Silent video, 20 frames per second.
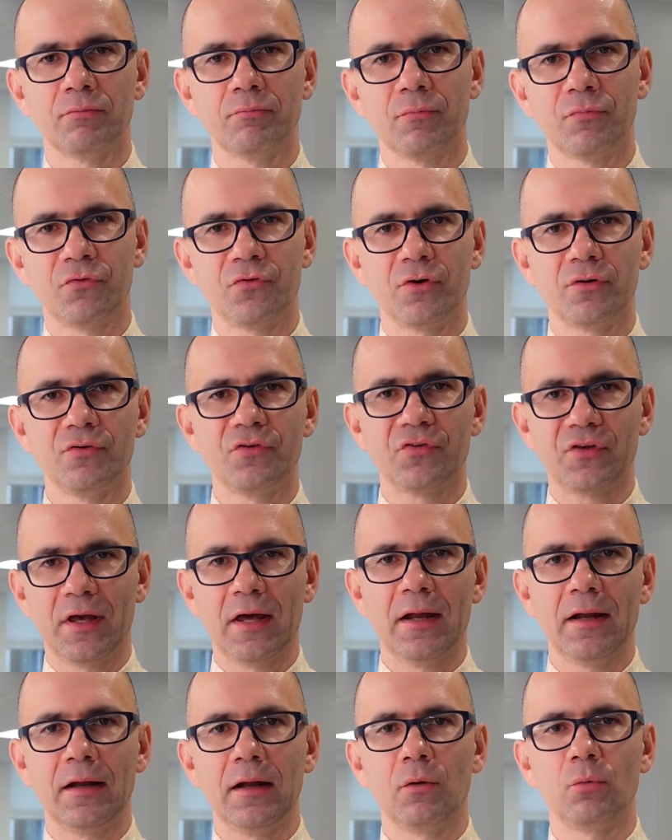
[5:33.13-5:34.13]
Service
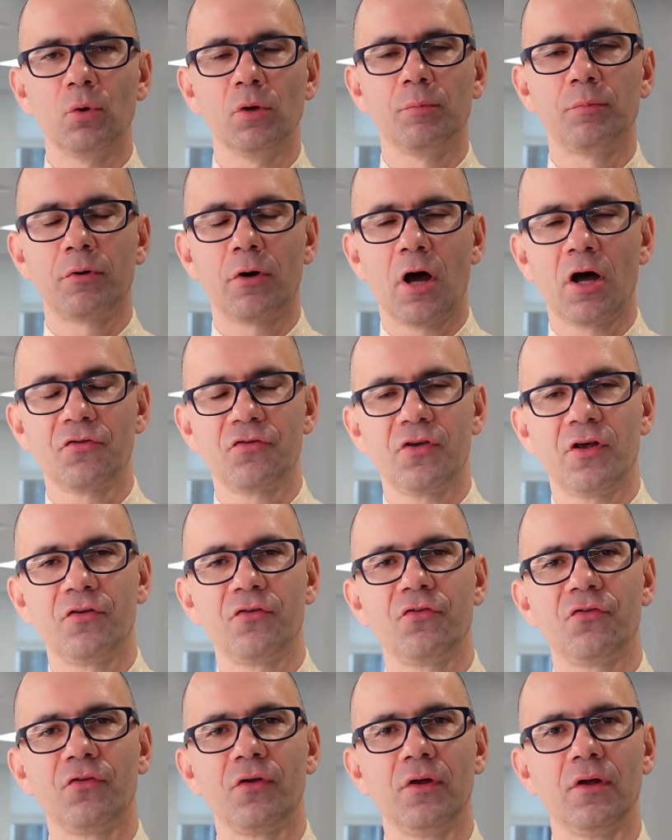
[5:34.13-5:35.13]
Canada will
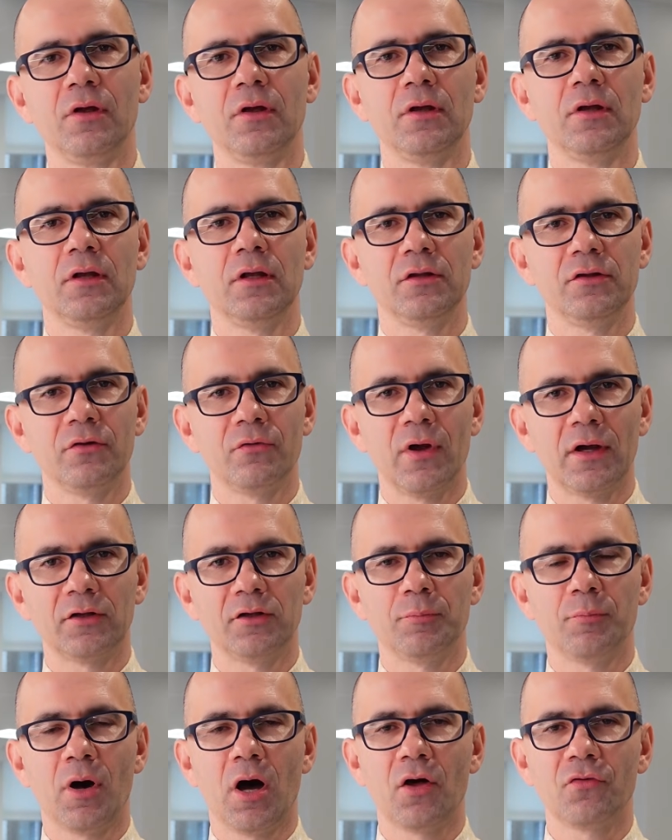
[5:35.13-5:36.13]
process direct
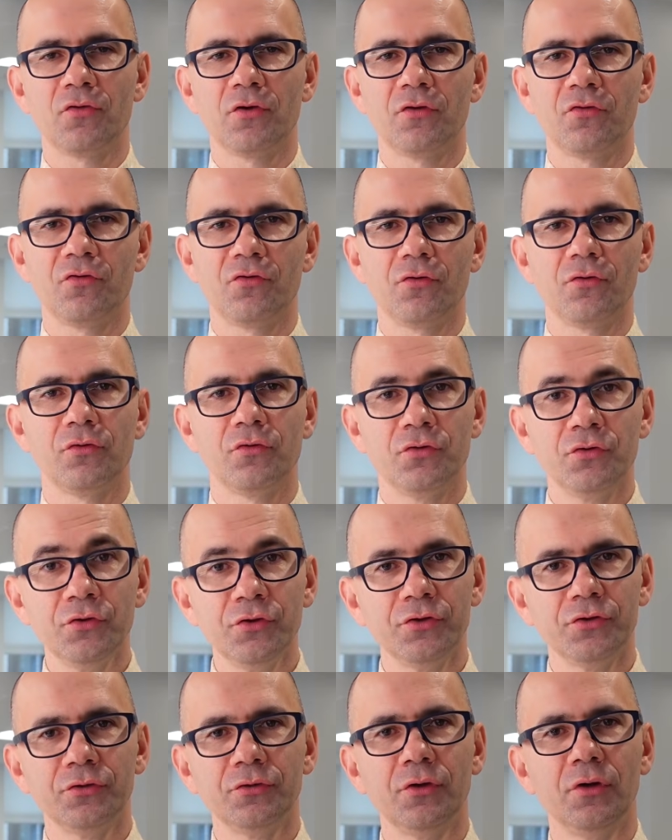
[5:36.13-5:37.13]
deposits to
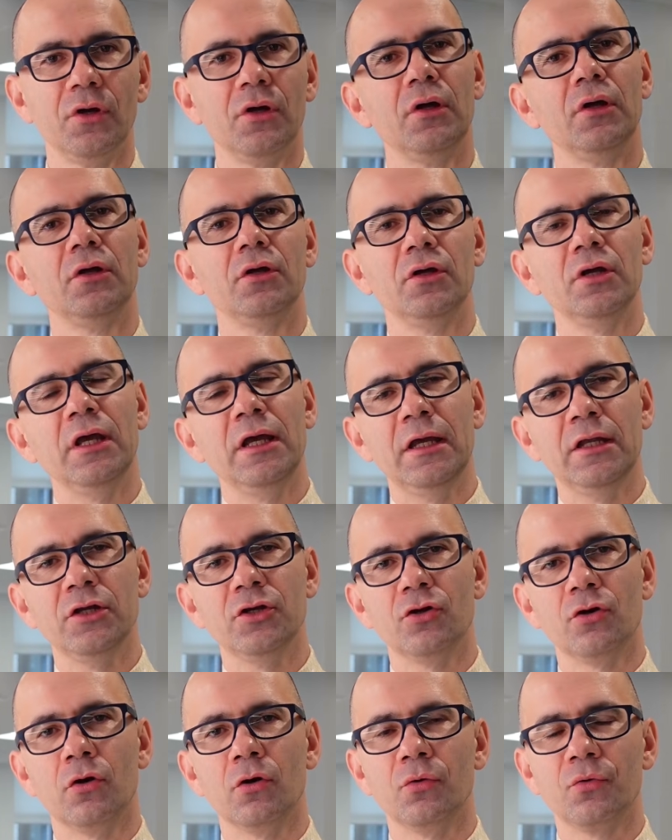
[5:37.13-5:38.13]
you in
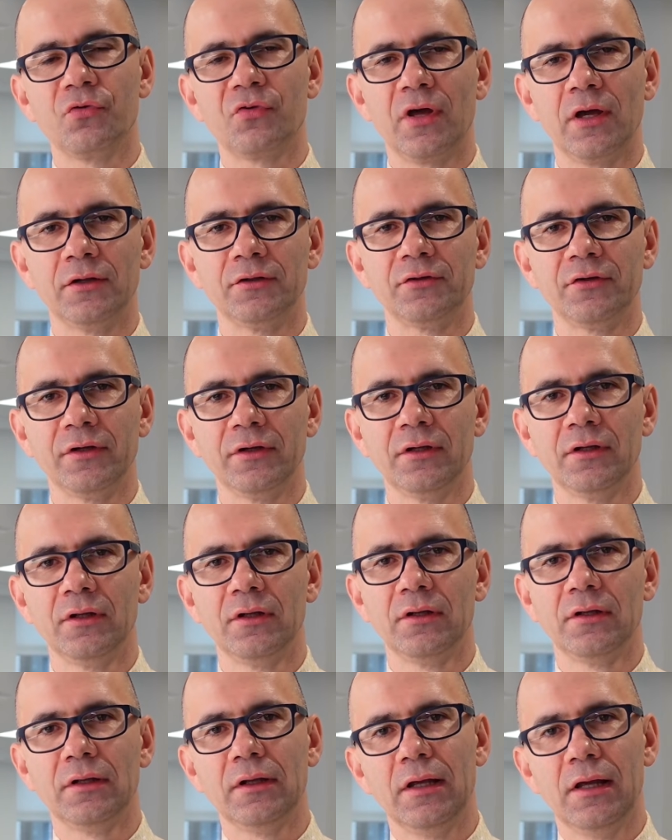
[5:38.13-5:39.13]
your host country
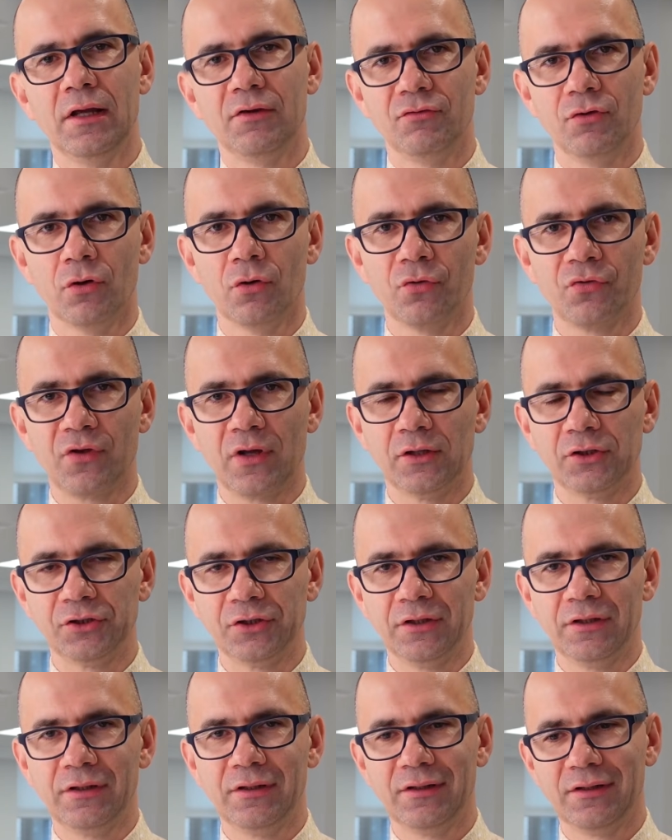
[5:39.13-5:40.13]
if the host
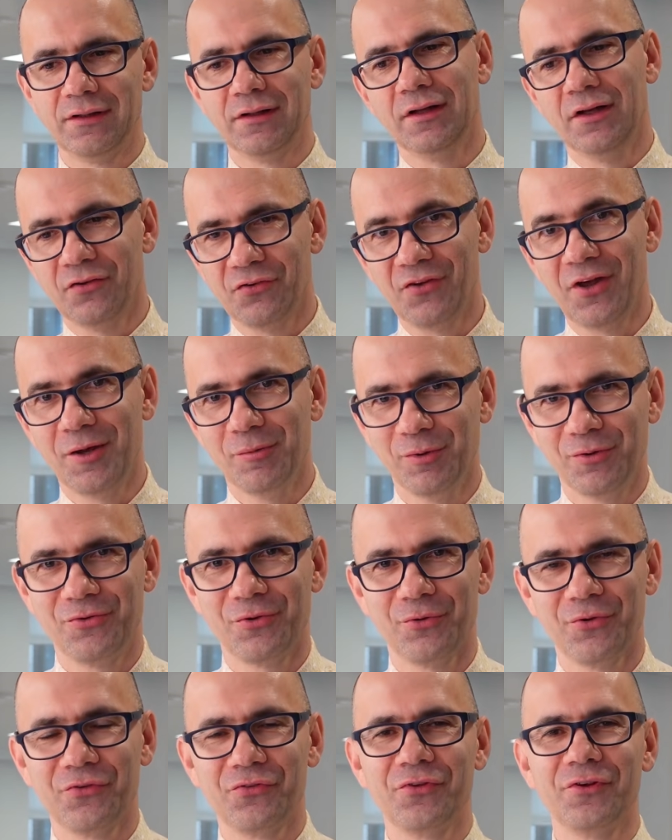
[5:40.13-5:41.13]
country is able
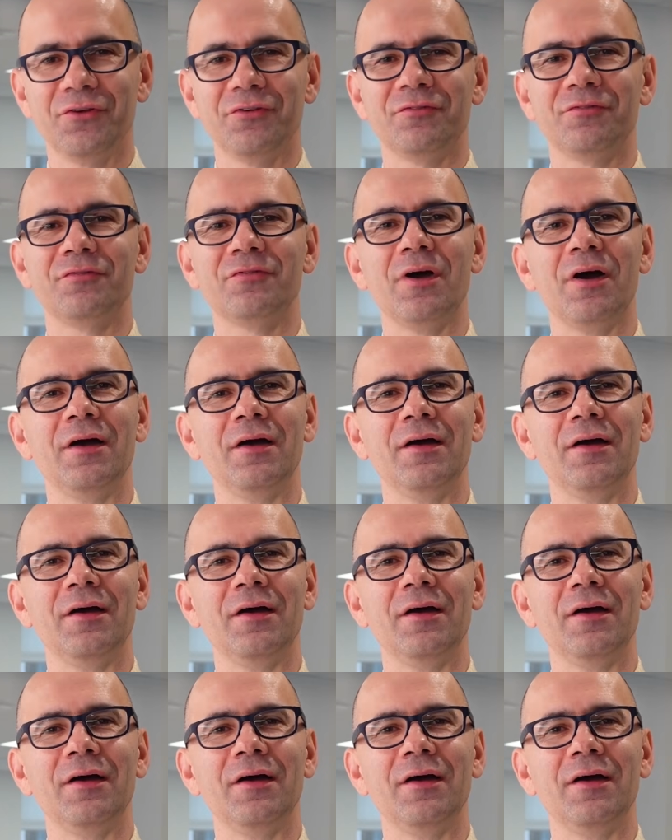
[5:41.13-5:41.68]
to receive